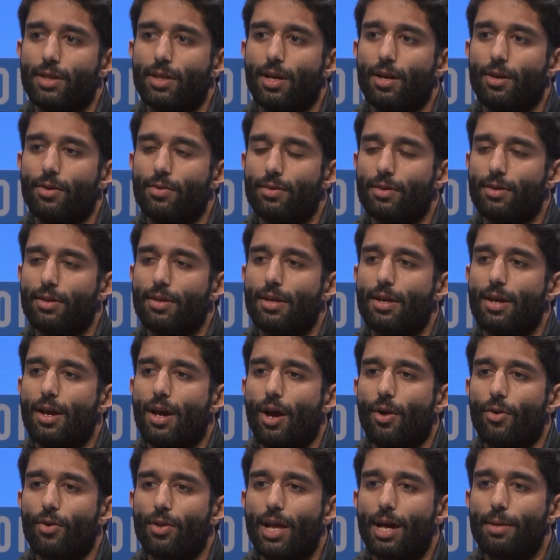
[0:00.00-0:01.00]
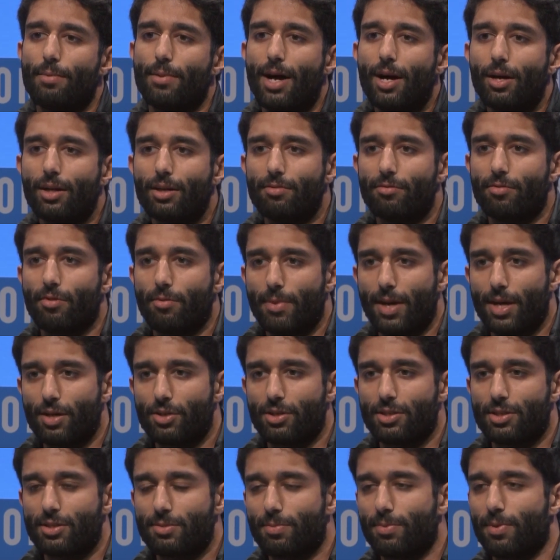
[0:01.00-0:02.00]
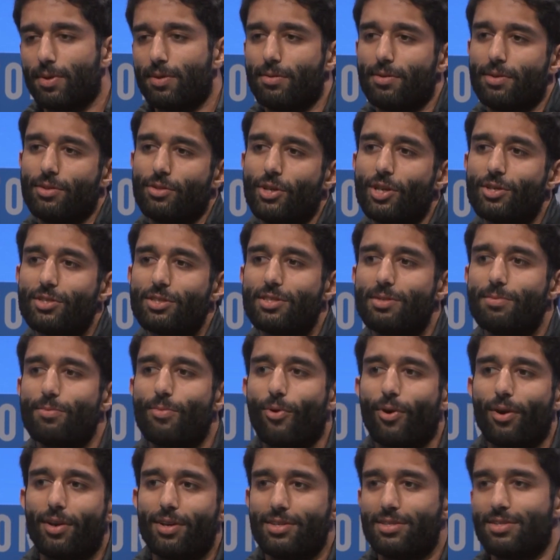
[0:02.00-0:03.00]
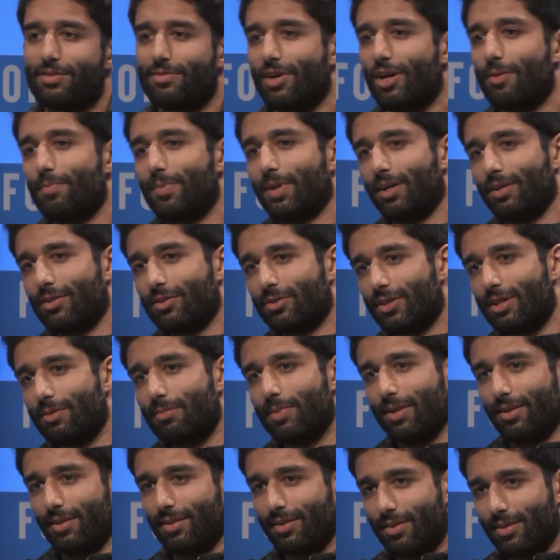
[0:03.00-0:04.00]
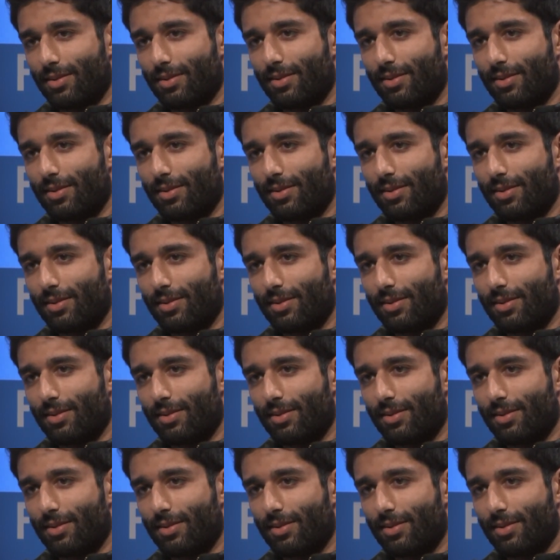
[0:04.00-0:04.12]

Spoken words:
you know, a reliable outcome for patients, but just as important as developing a treatment